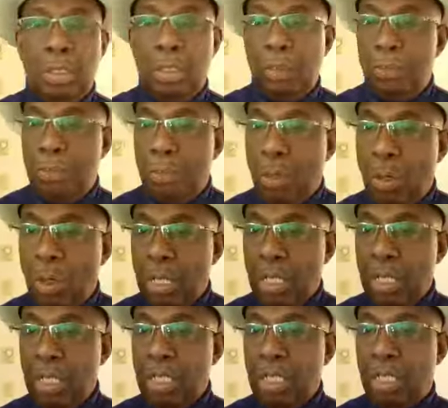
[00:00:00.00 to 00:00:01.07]
Good
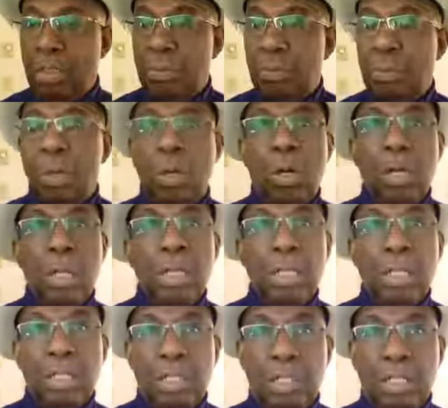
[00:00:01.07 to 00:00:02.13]
morning, good
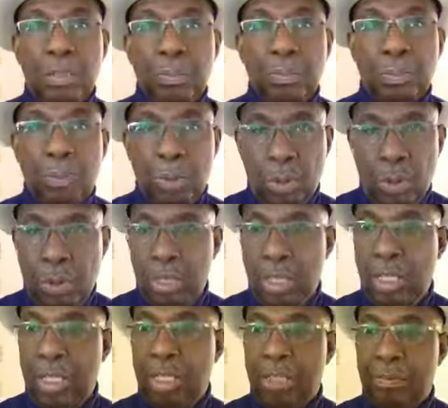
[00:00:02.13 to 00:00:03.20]
morning, good
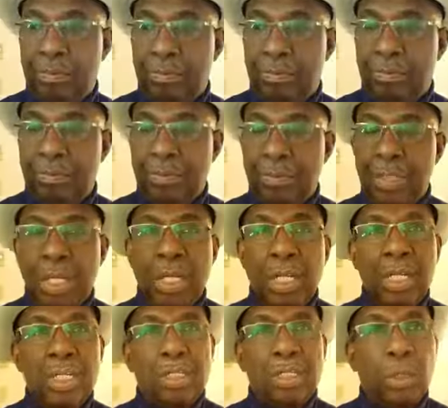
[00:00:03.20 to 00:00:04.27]
morning.
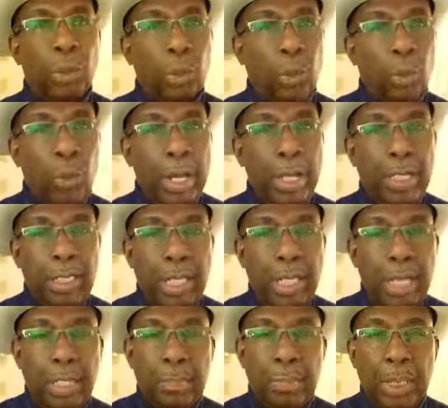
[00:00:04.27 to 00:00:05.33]
It's a great
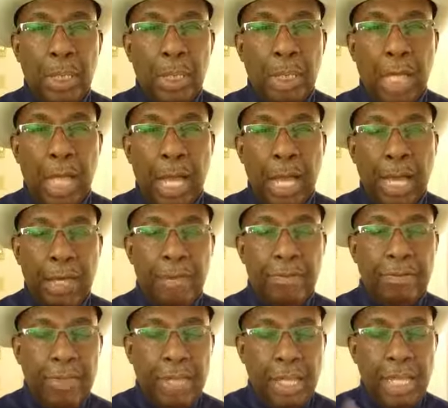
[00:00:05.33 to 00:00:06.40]
day to be
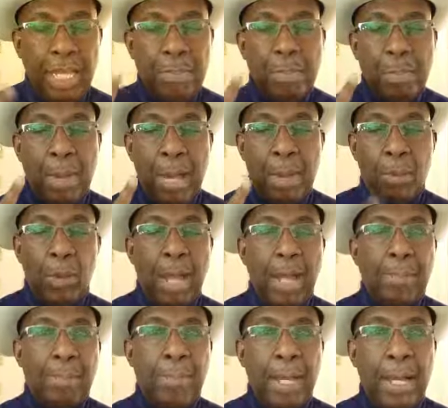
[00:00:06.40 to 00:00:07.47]
alive in my
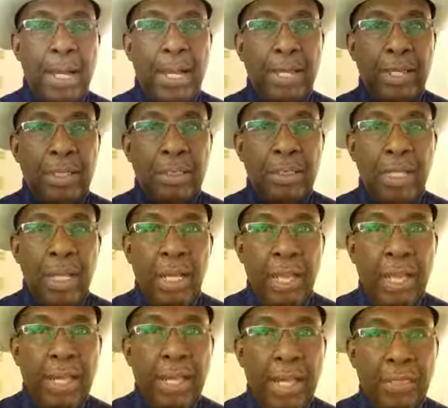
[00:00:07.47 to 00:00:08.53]
right mind,
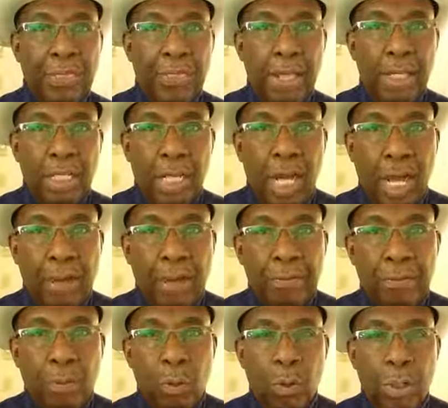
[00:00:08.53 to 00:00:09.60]
and I thank God
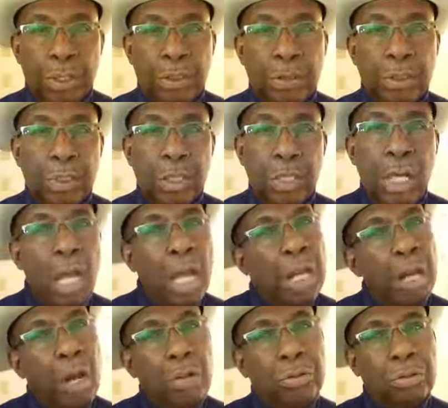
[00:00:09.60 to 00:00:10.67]
for it.
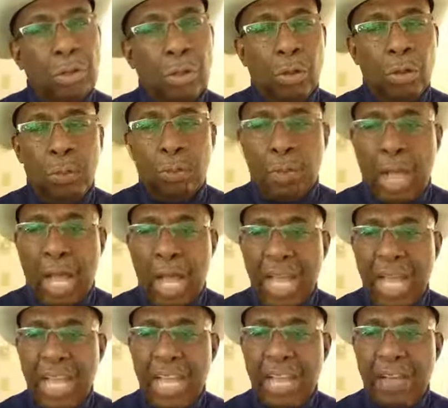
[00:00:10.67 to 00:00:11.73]
And also,
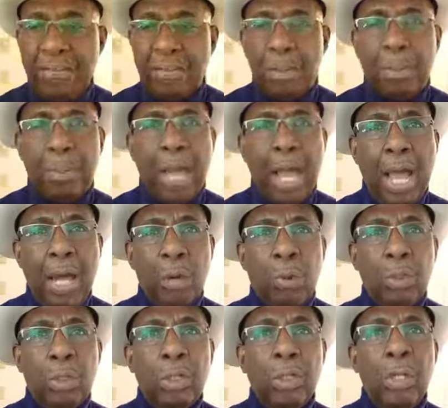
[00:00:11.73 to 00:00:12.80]
I have the
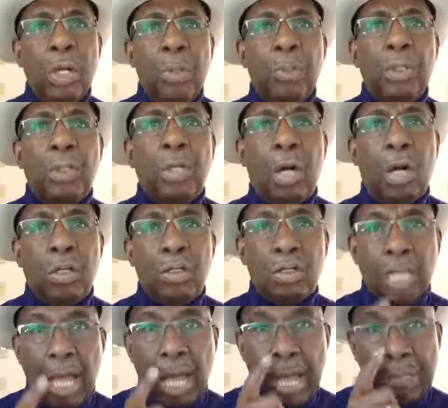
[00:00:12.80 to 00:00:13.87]
power because
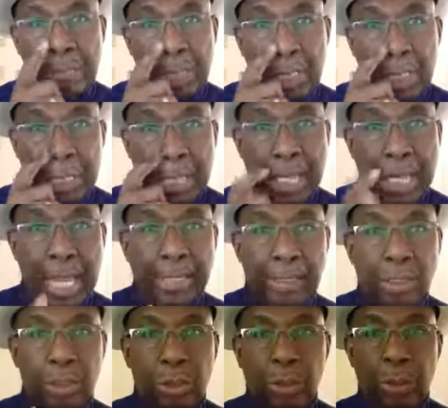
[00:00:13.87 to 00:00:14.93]
I'm
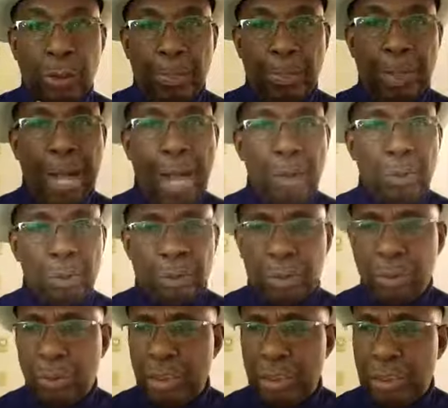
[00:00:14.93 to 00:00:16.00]
connected to the power
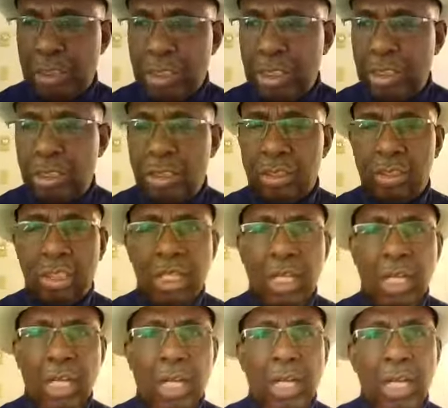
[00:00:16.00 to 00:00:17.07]
source, Jesus.
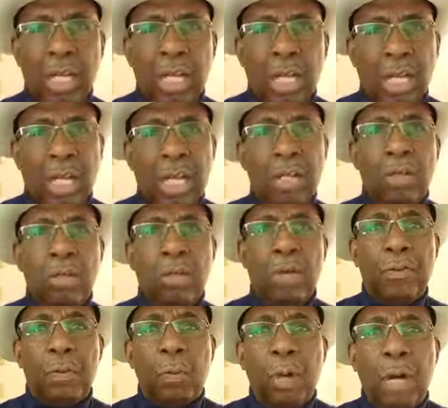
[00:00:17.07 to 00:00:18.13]
Hello,
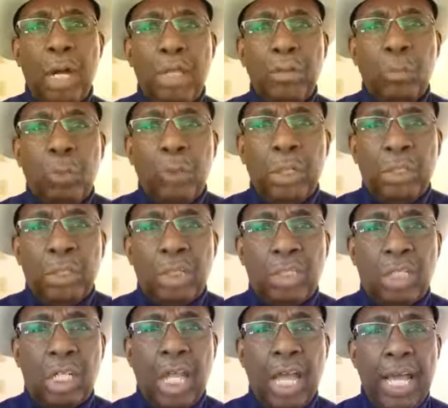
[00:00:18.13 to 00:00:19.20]
everyone. We're
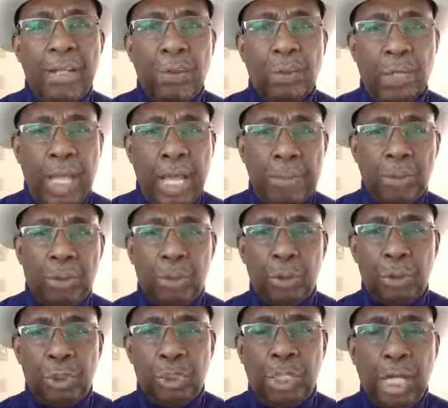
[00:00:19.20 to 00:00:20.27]
just glad that we're able
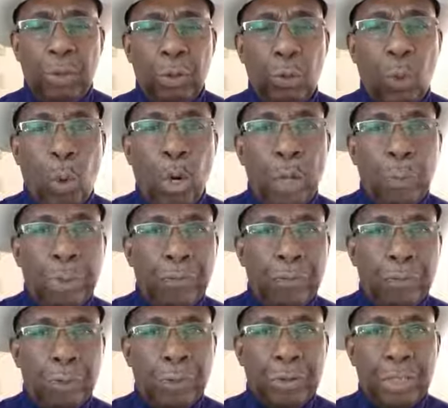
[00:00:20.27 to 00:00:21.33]
to share the word
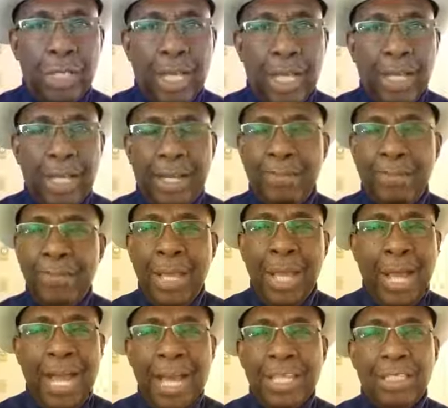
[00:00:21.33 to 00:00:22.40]
with you today. I,
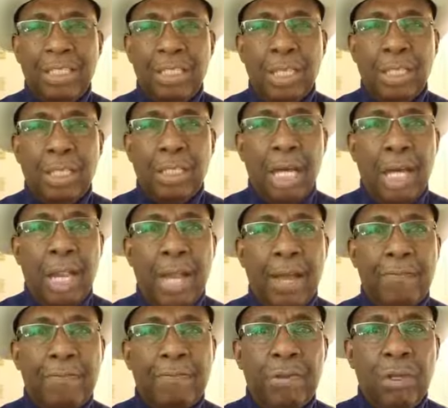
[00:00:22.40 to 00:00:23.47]
I just thank God.
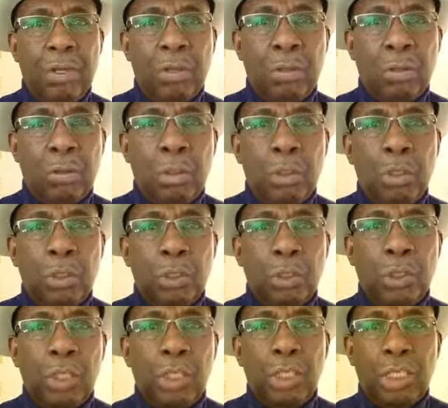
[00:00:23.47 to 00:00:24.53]
I feel
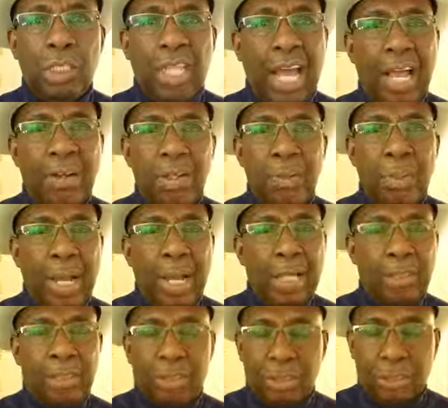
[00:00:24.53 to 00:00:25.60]
good down in
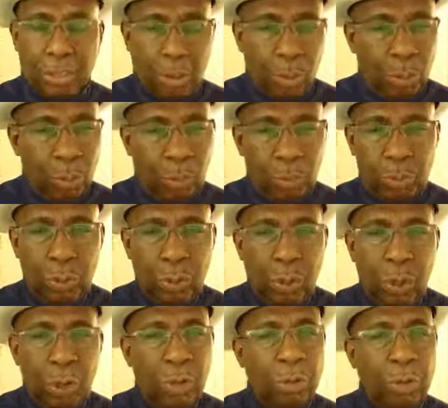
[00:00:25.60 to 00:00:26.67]
my soul.
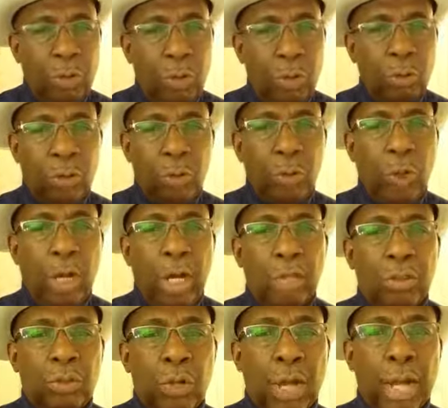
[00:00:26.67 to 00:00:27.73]
Though
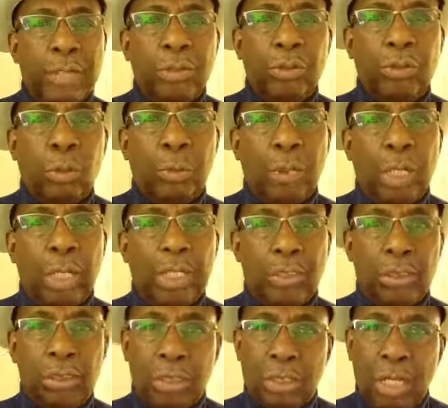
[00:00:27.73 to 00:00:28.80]
tri trials and
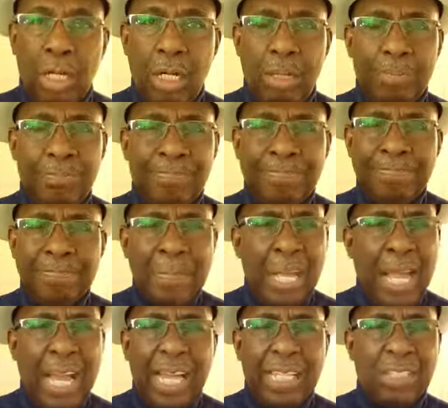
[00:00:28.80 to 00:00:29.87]
tribulations come,
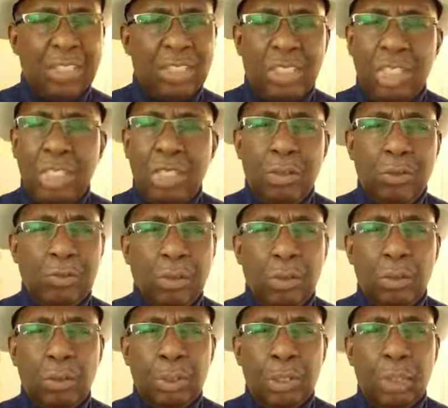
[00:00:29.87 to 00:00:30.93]
I still
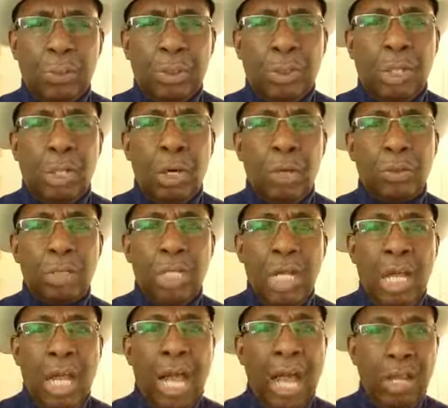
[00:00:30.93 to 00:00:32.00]
feel good because
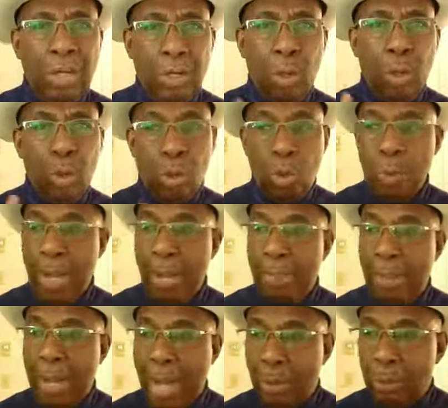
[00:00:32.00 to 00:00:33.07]
I know who my
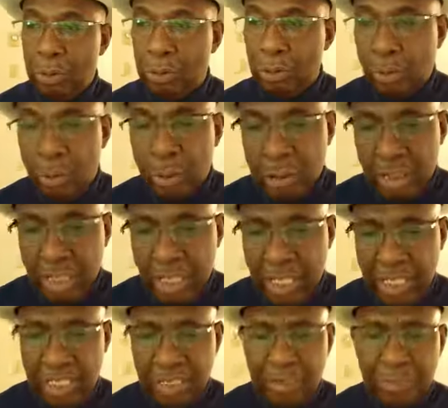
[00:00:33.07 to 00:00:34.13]
power source
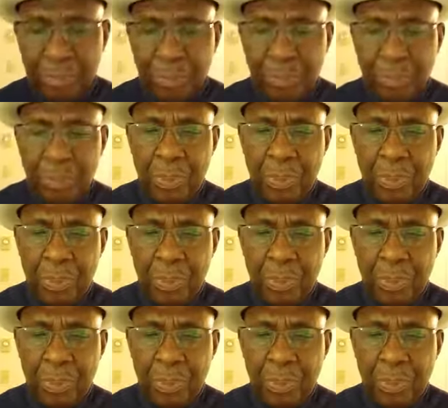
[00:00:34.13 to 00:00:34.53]
is.